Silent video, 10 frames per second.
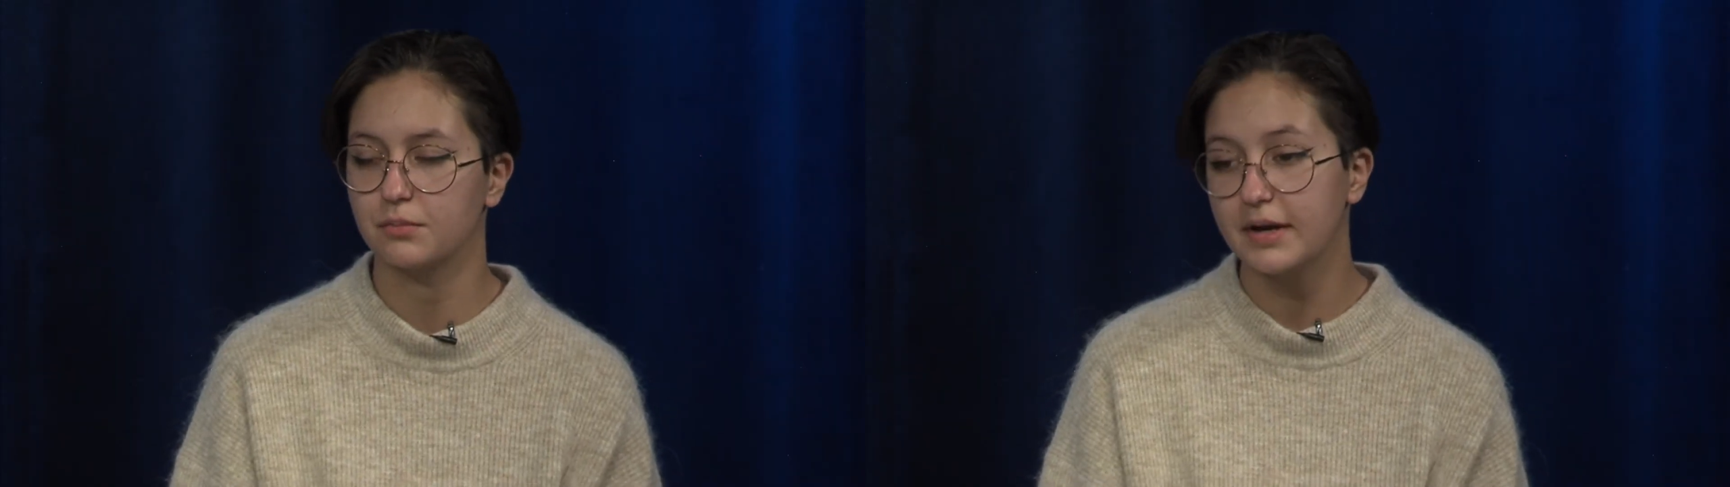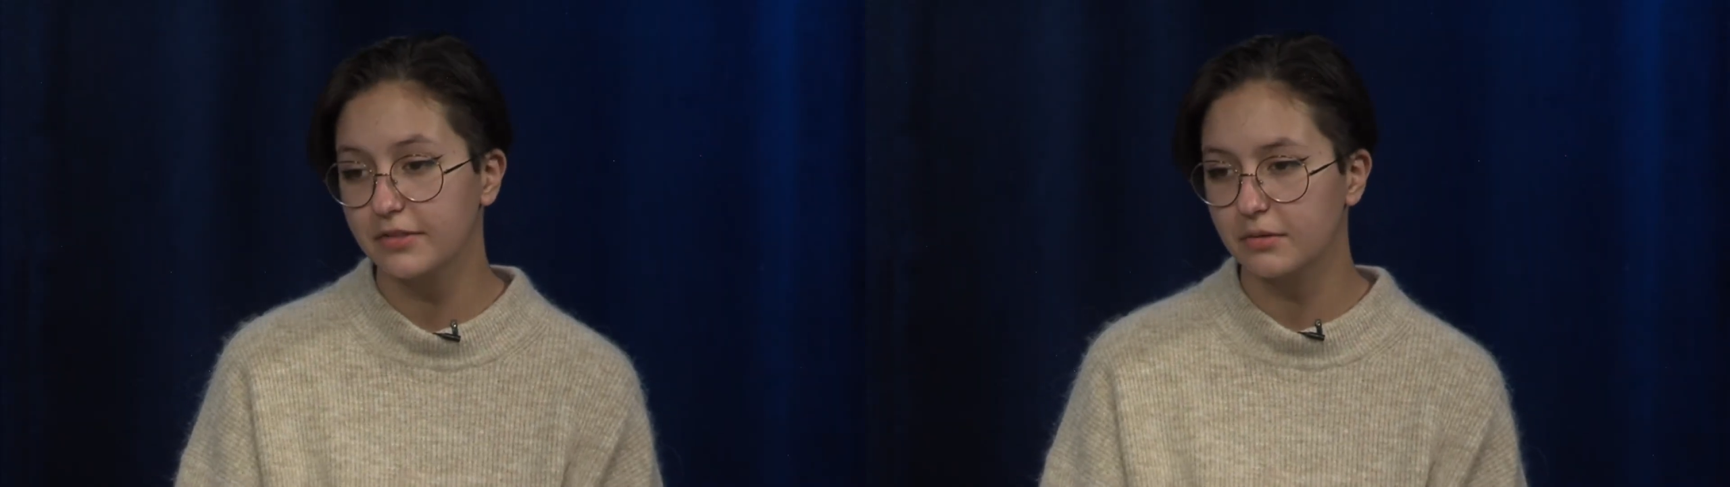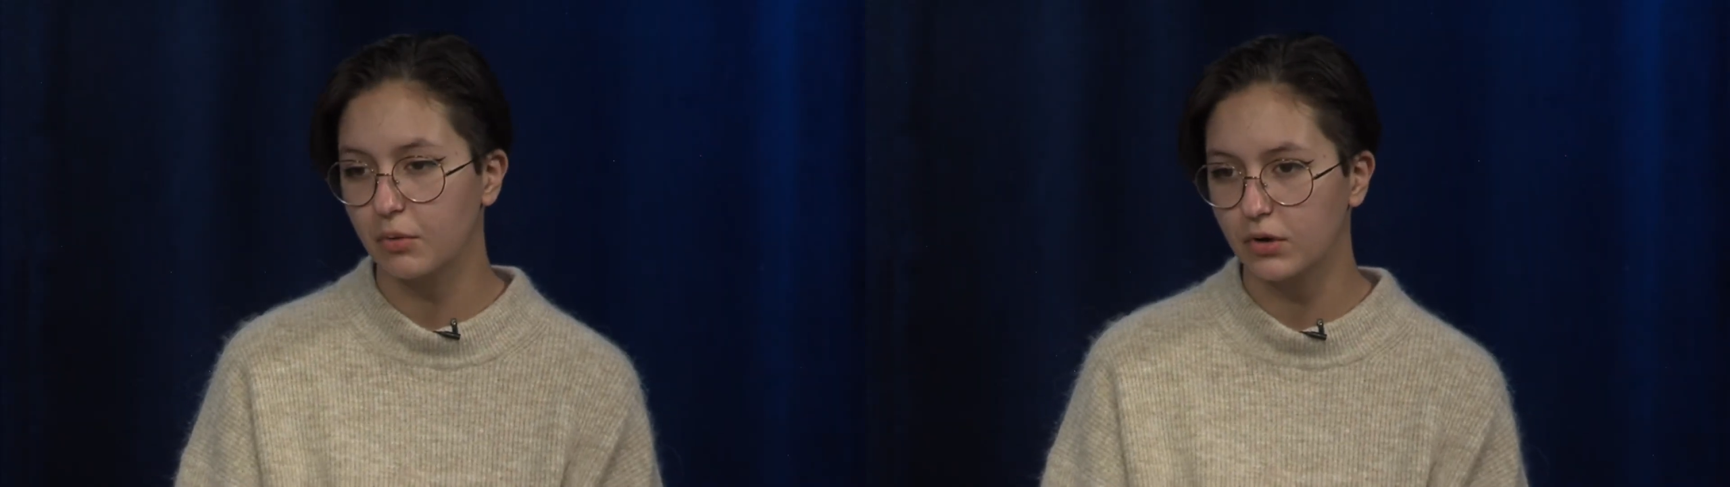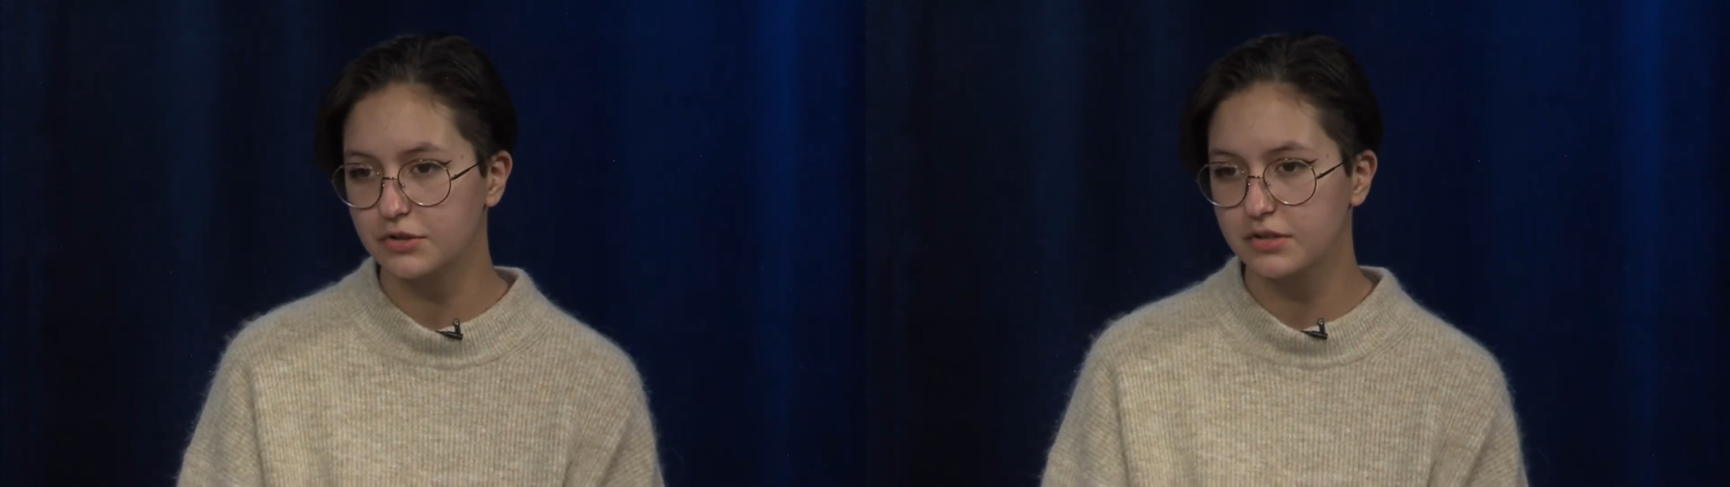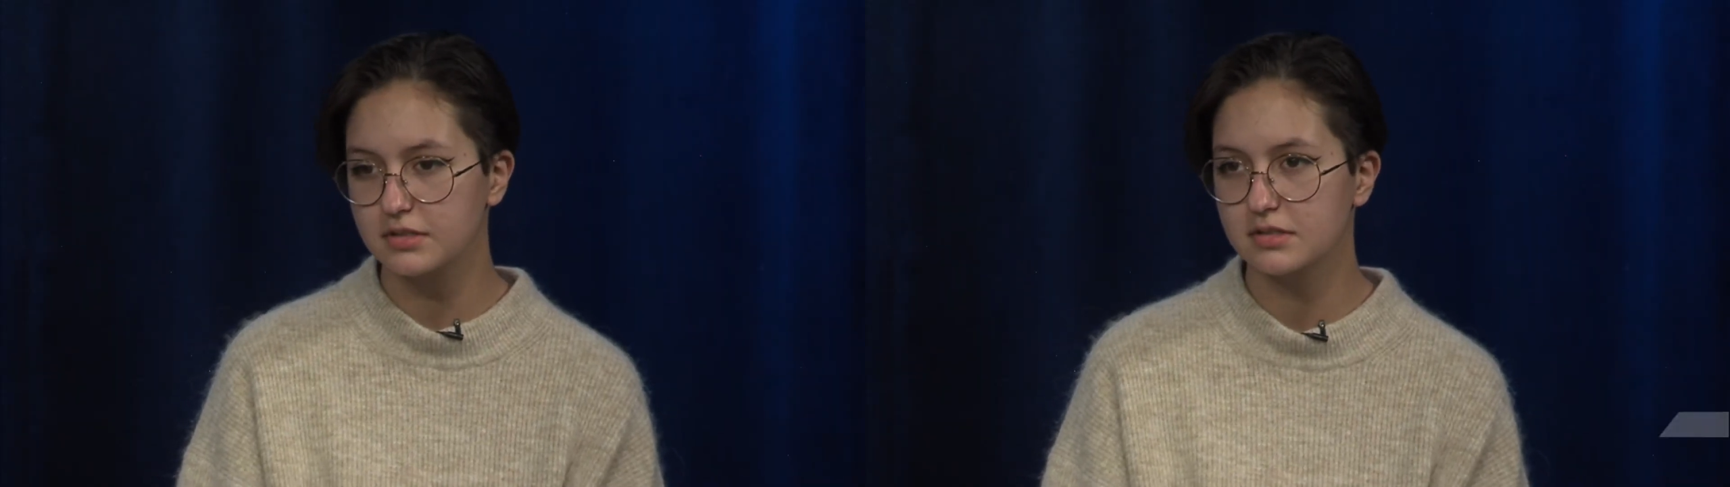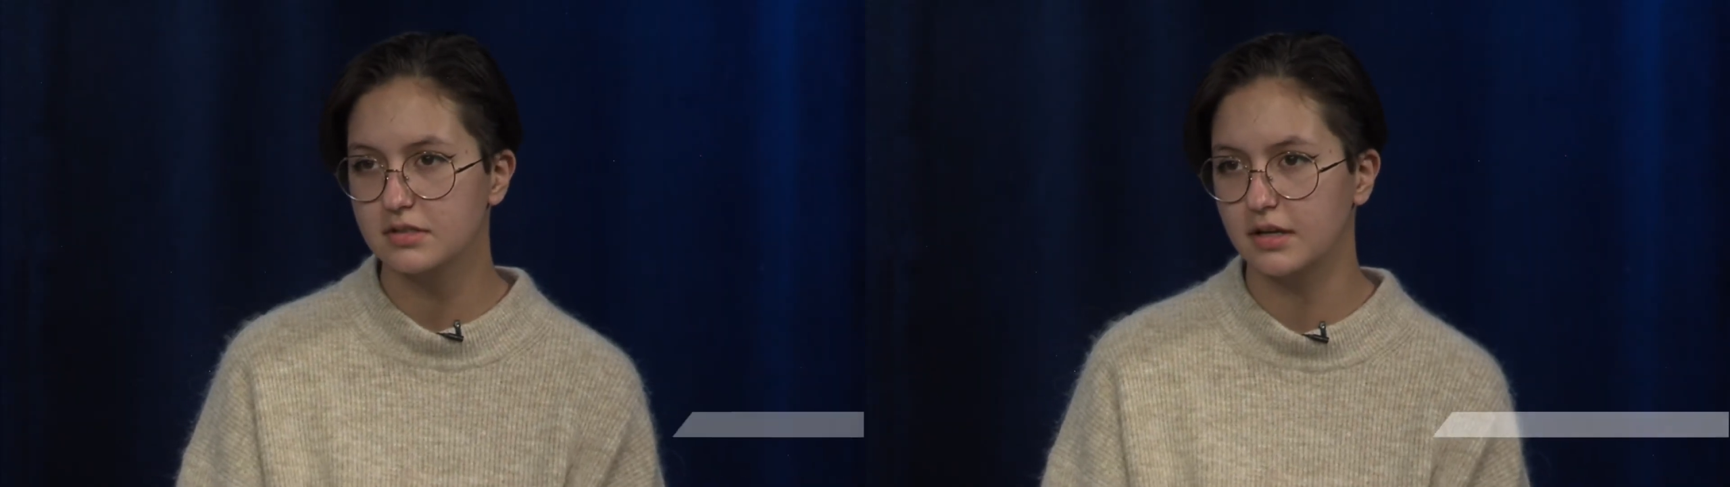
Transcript: make their portraits